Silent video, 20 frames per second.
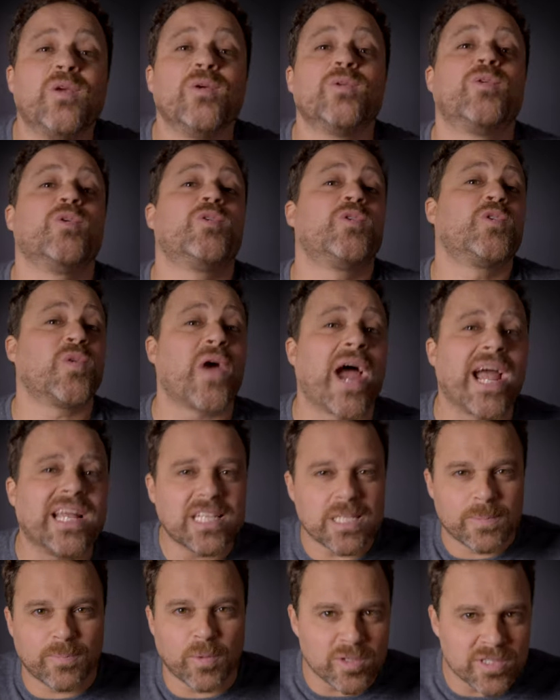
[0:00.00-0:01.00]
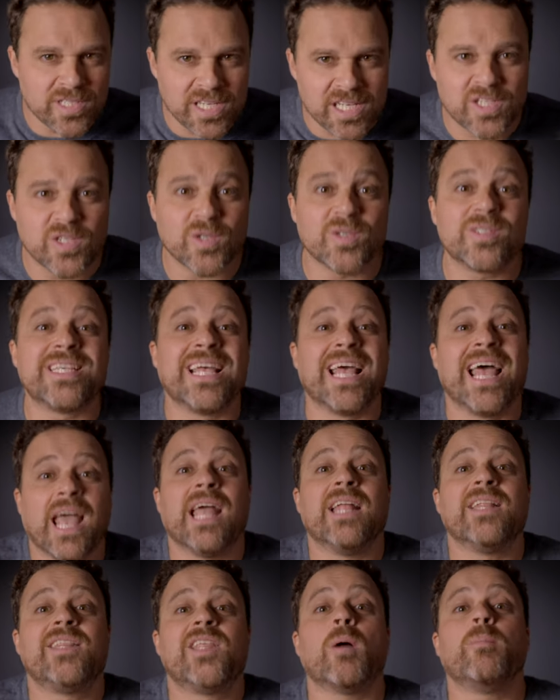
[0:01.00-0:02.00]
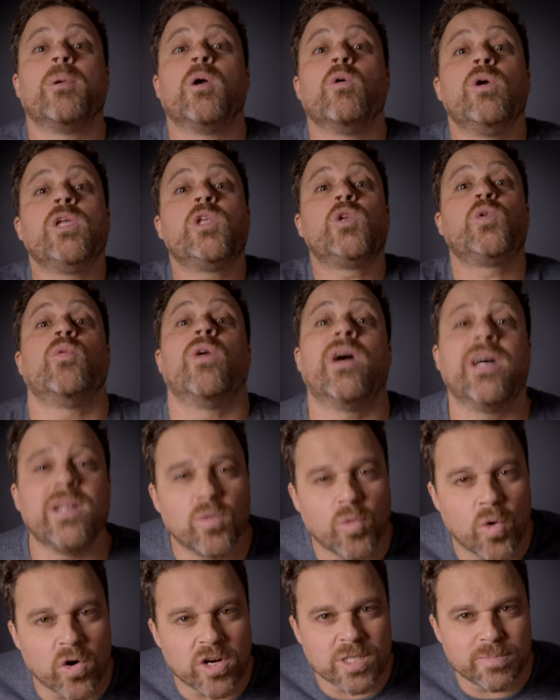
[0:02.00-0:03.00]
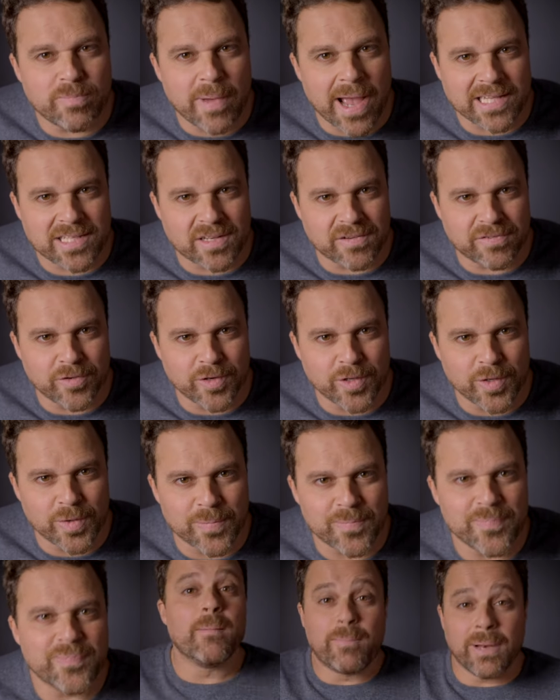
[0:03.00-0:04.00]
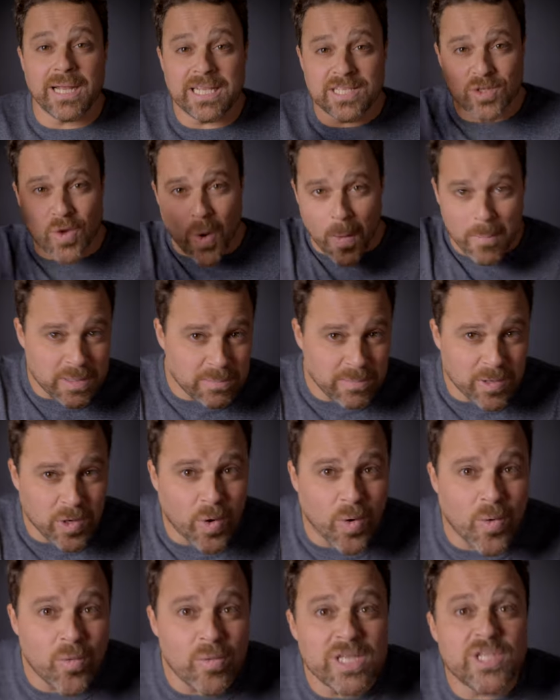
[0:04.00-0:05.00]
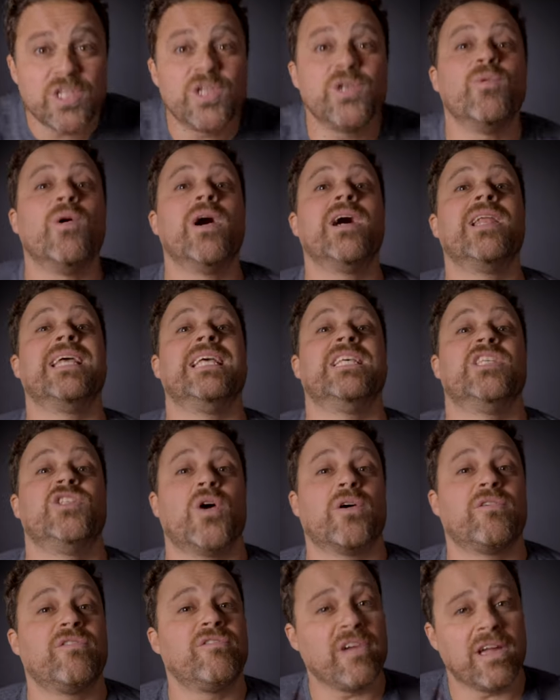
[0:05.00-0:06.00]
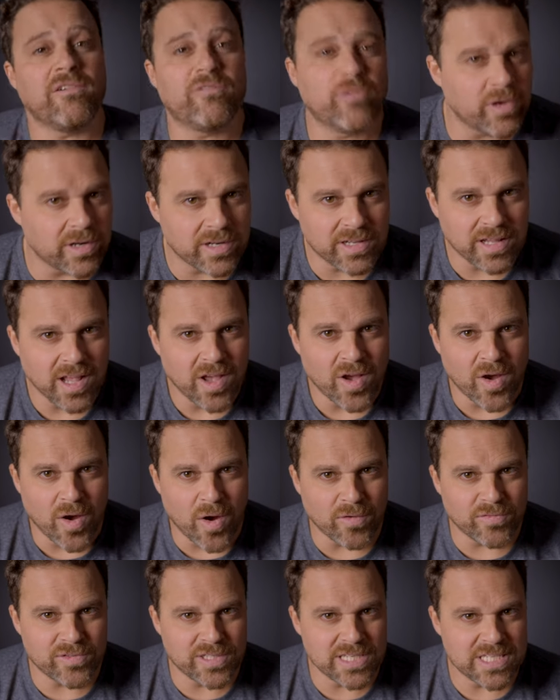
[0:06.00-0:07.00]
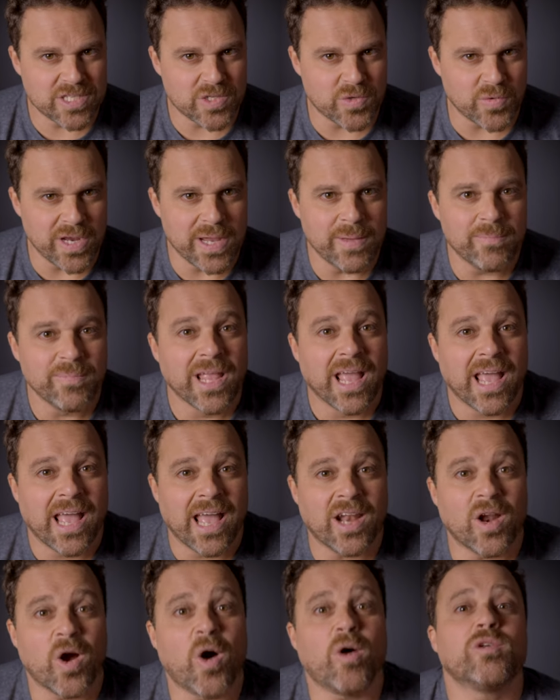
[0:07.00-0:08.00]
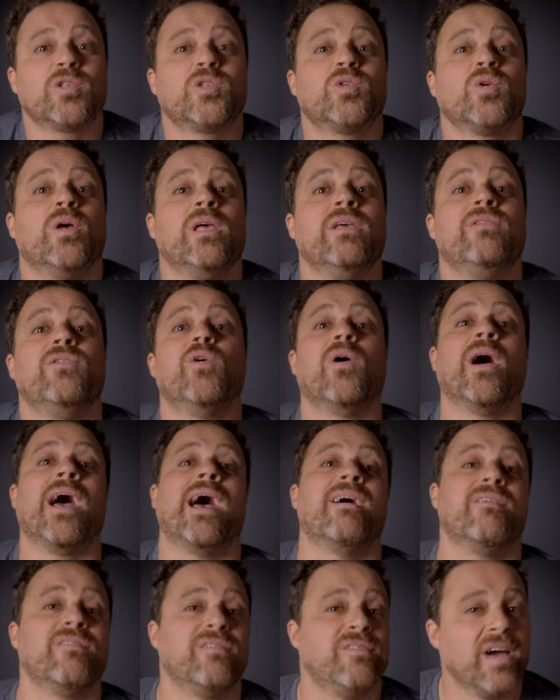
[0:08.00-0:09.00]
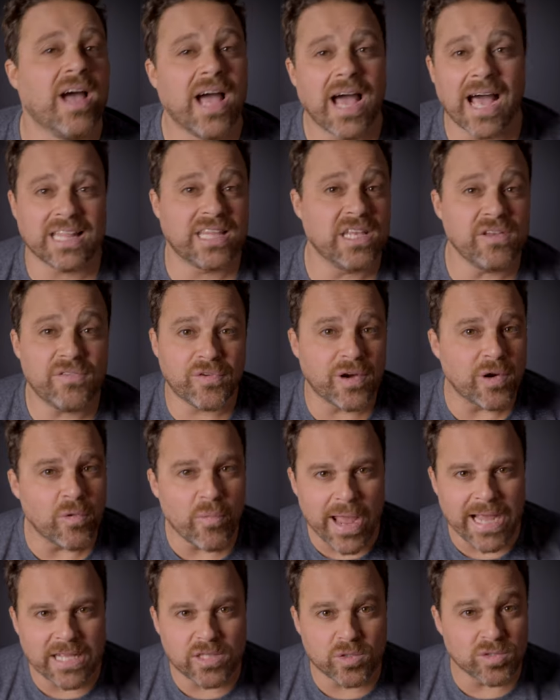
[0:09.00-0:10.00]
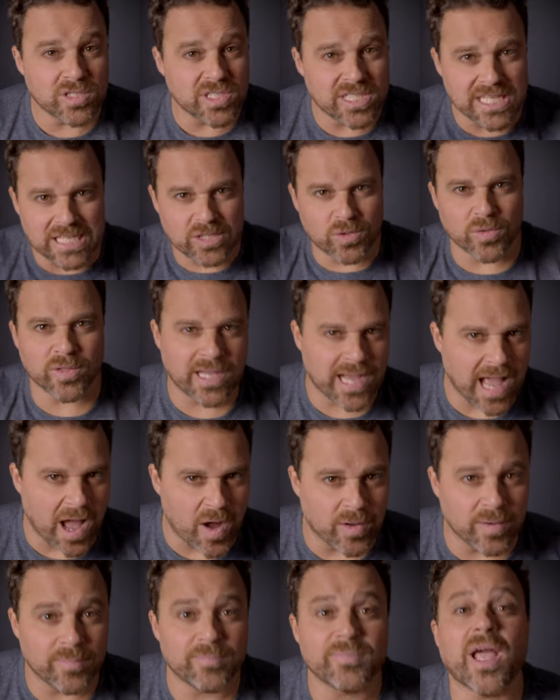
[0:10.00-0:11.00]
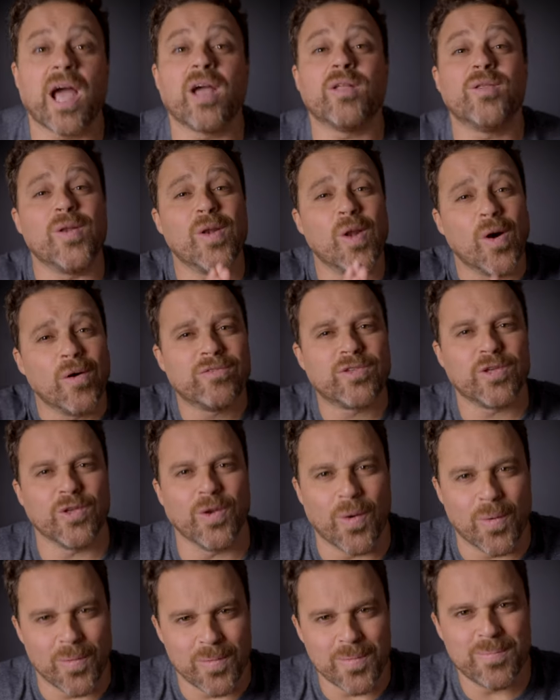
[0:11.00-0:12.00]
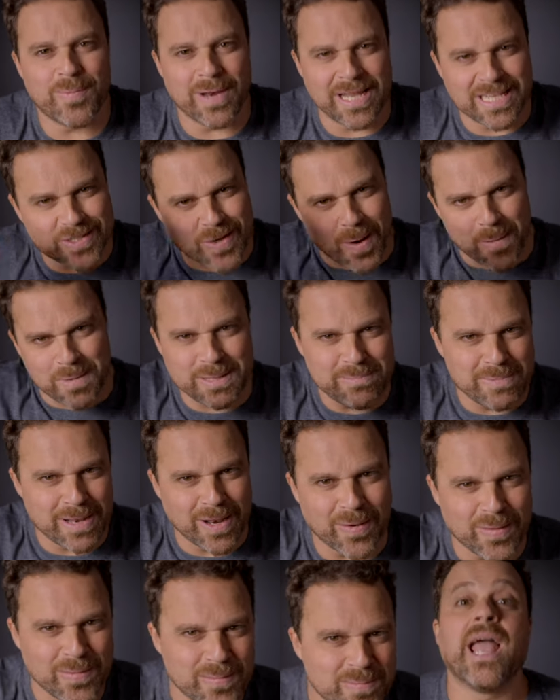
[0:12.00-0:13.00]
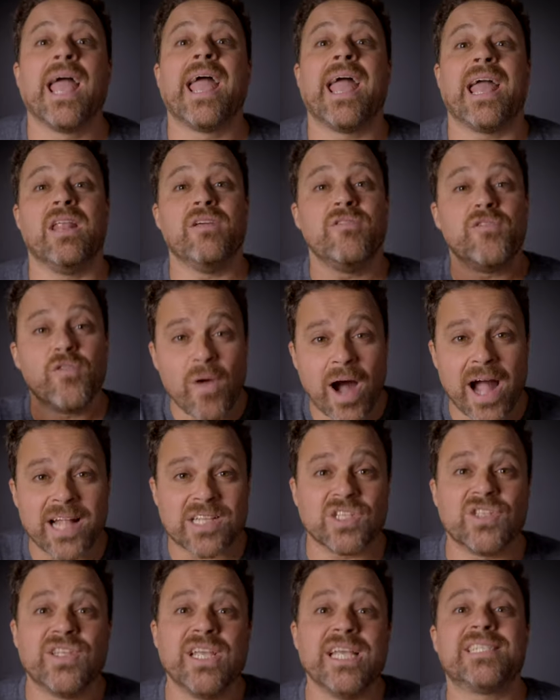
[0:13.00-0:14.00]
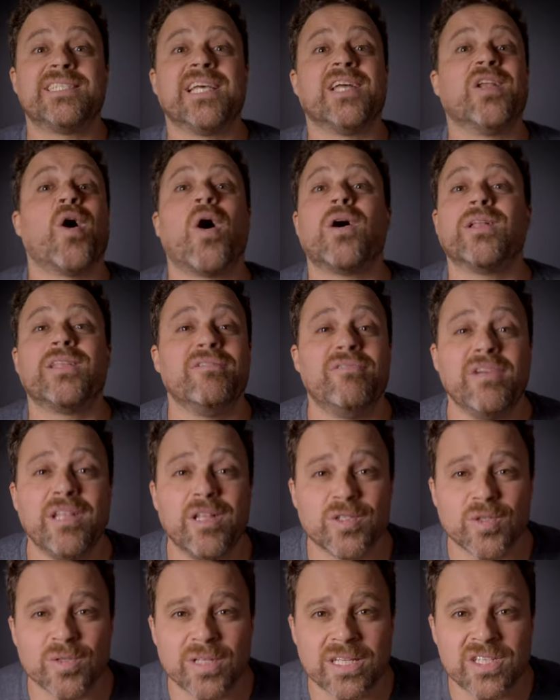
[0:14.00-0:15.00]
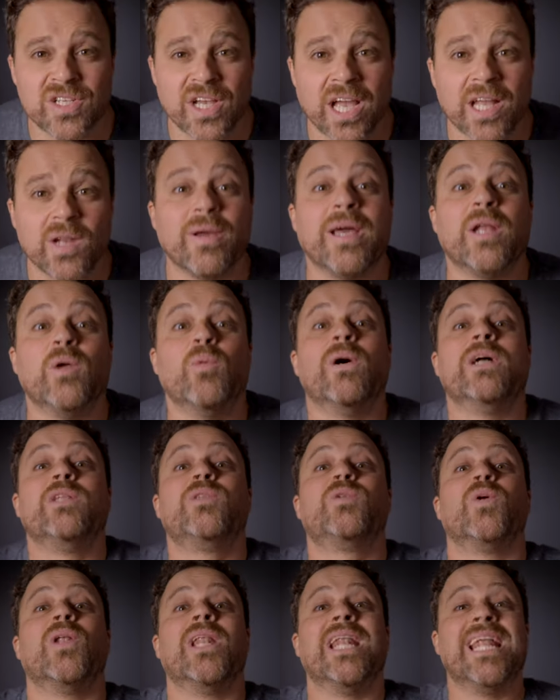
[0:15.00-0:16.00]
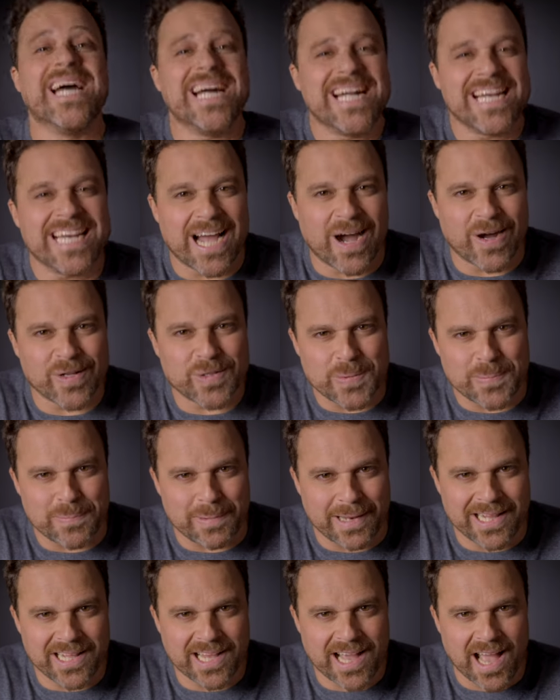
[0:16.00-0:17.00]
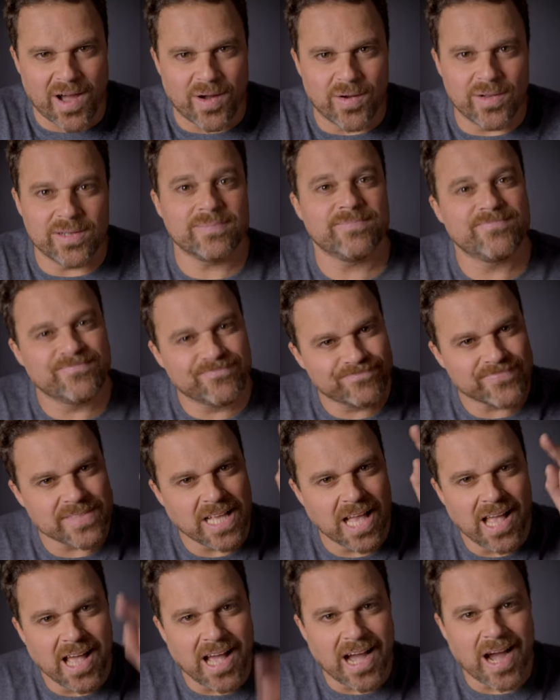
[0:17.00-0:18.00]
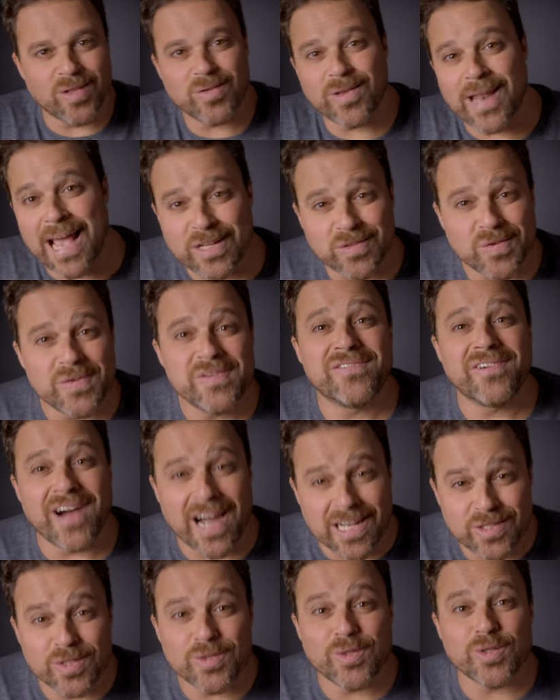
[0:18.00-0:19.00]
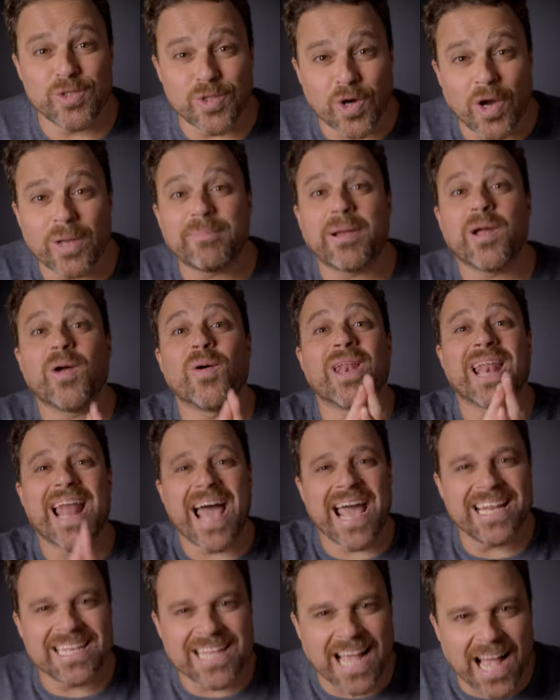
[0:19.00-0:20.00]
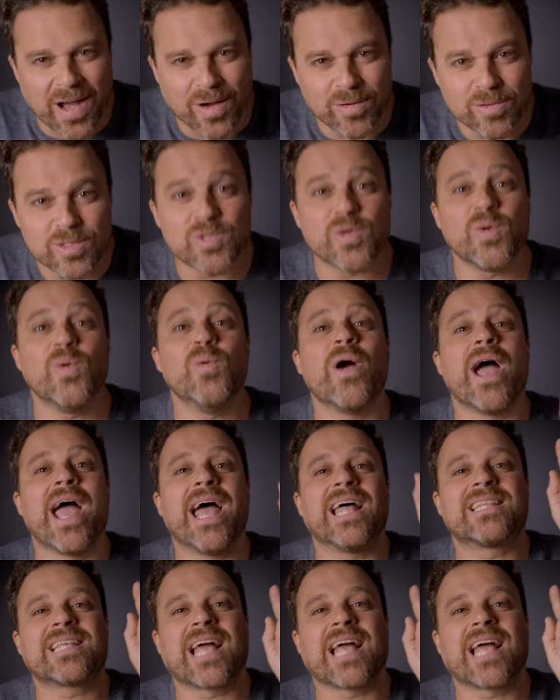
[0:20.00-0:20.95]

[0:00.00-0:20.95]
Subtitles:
you to try these positions and tell me which one works better for you. Please comment below which one is your favorite of these three, and also if you have a different way to sit on the cajon. I'd love to know. Please comment below. And if you watch this and other videos on the channel and want to learn how to play the cajon, I'd like to invite you to join my online cajon school at